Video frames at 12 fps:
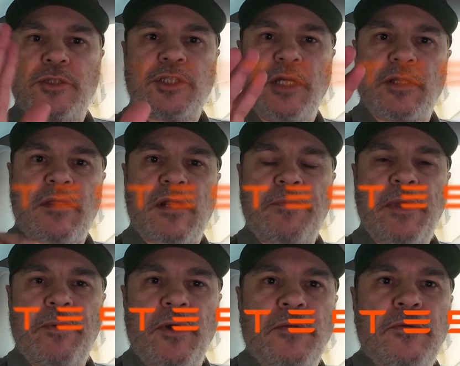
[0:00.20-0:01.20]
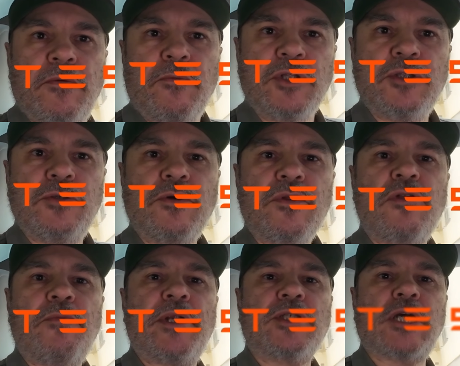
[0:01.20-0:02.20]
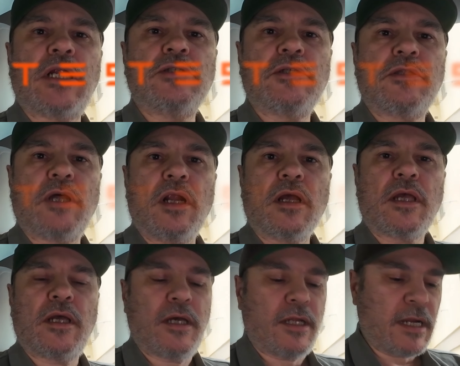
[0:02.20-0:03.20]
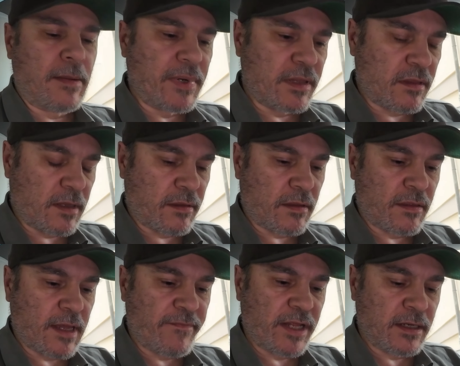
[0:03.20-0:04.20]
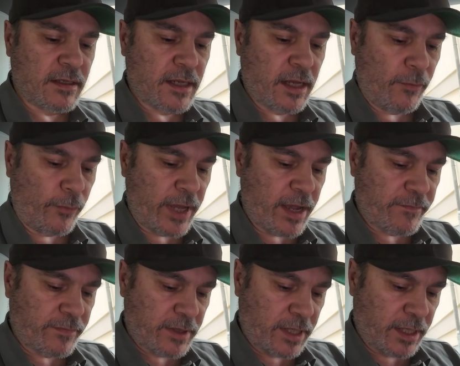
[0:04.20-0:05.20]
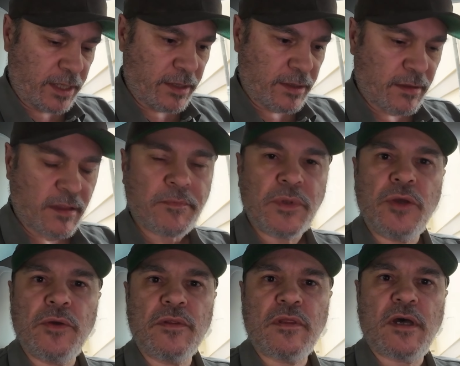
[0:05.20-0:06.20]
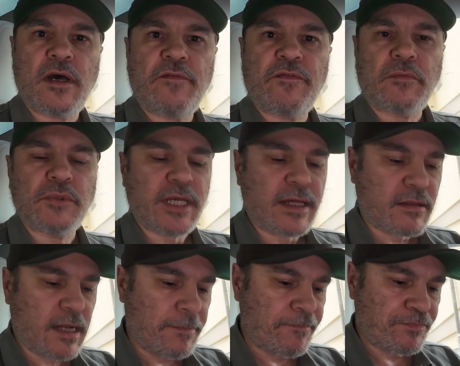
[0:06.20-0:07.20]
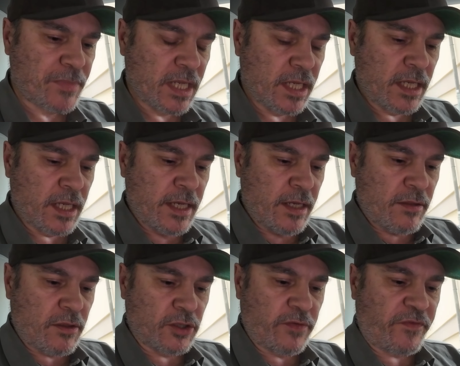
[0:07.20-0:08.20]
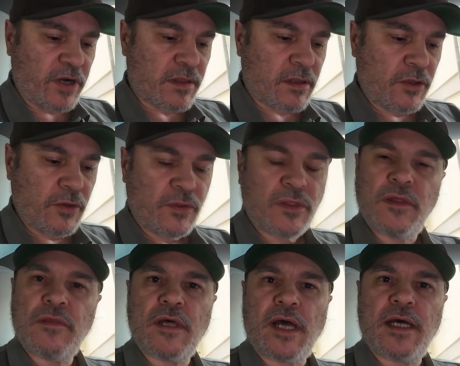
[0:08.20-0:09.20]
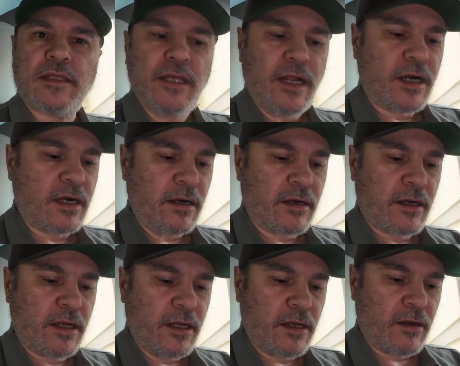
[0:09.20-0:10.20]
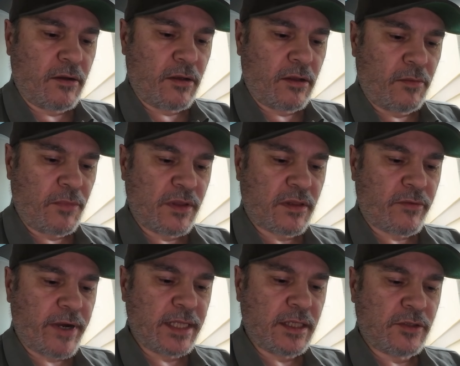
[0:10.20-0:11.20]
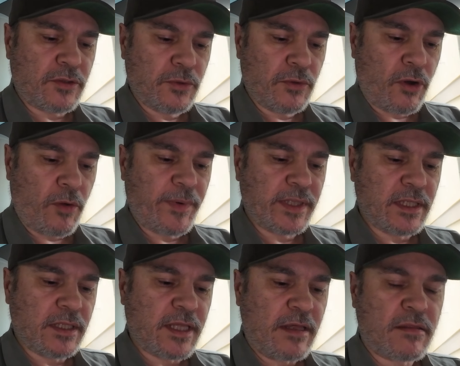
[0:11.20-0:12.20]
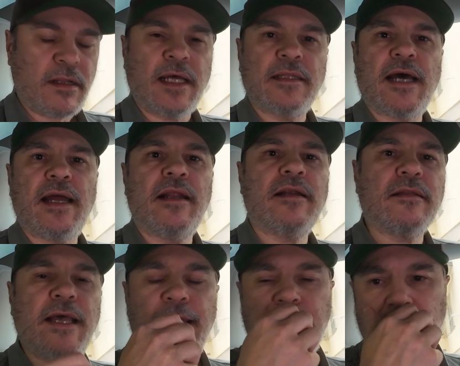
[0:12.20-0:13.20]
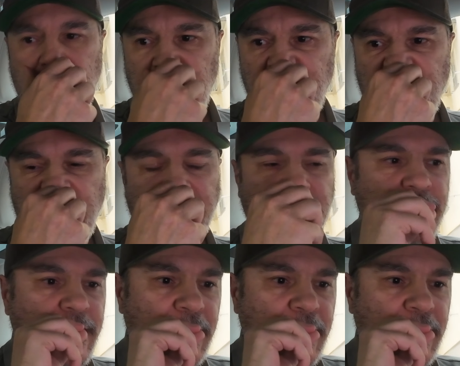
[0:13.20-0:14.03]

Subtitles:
Ciao Tesla people, we'll do Supercharger Talk number 67, and we have some news from Tesla. So the first news is they are almost ready to open the Tesla diner. They had an event